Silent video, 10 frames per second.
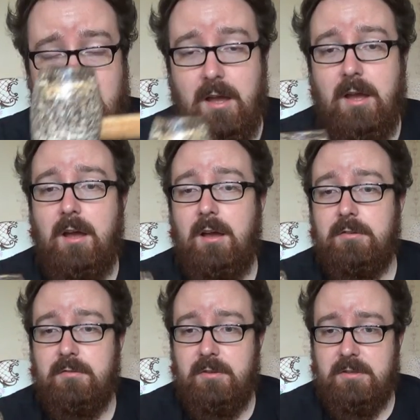
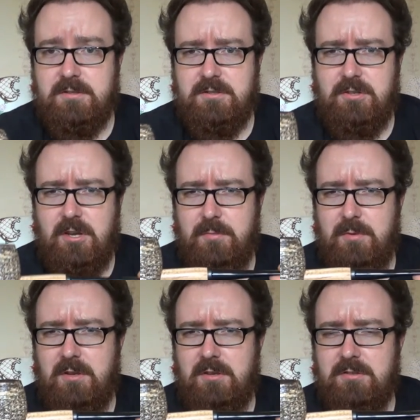and this shape
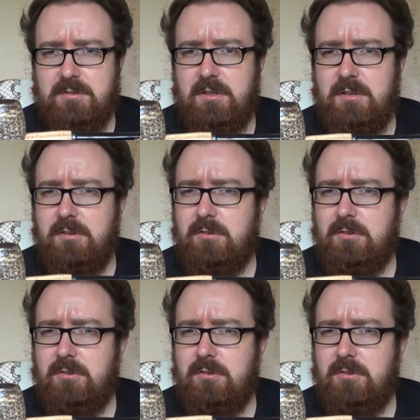is a